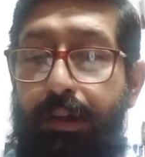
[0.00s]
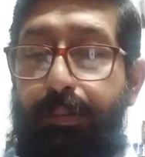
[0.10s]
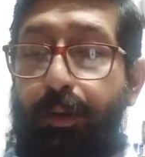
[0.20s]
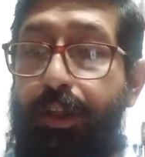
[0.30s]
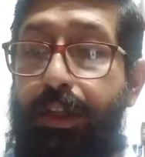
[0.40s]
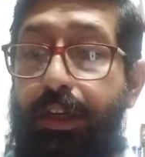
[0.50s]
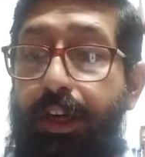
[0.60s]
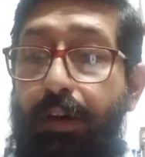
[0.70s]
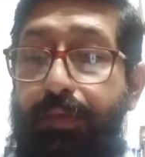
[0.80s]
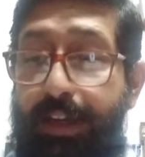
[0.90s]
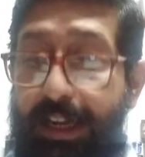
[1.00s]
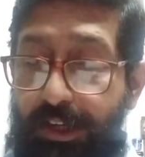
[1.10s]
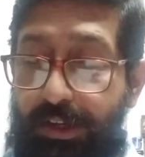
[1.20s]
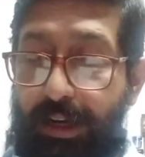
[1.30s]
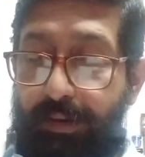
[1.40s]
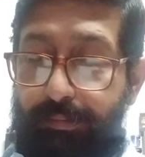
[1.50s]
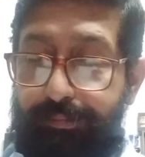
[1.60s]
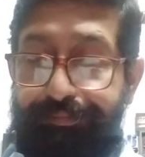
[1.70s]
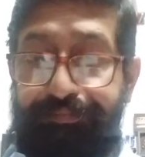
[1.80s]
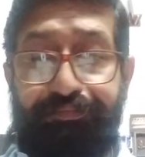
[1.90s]
procedure of election,
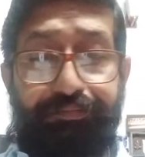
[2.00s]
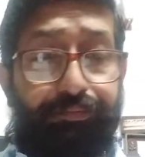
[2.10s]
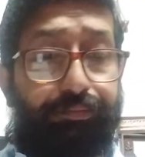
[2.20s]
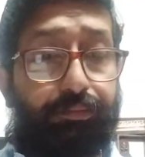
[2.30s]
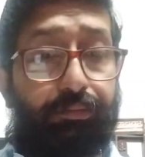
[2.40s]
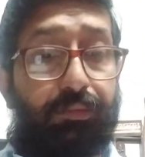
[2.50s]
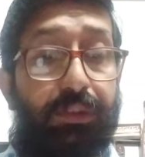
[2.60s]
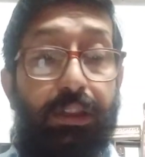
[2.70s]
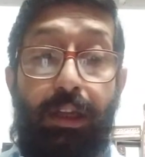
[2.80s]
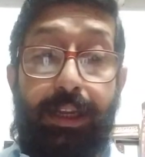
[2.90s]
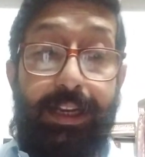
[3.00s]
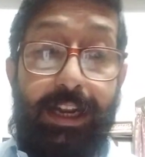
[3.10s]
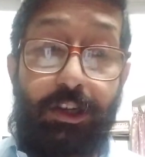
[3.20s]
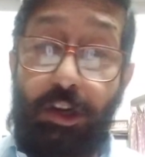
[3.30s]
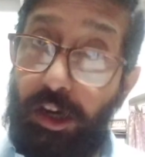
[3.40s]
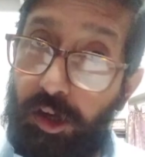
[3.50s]
electoral